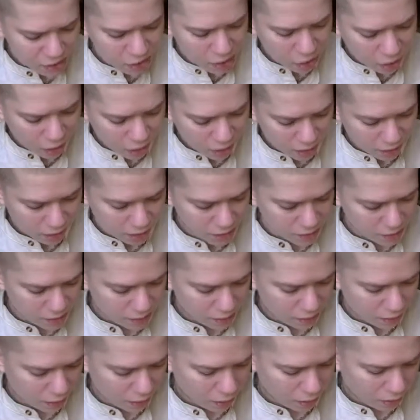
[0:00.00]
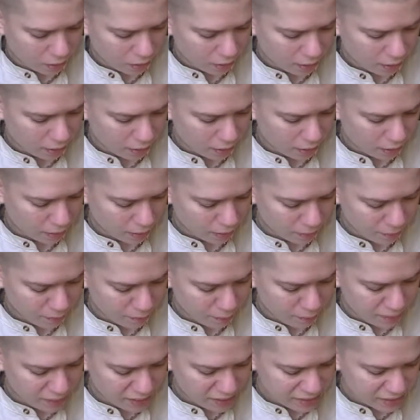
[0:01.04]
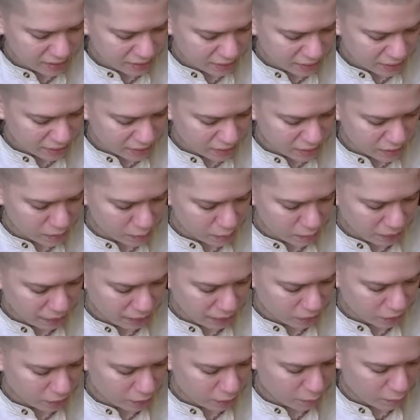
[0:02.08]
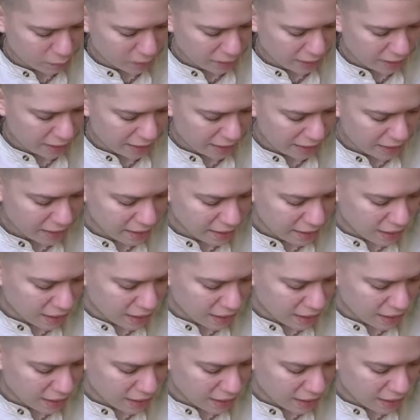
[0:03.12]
cards are um, basically inspired by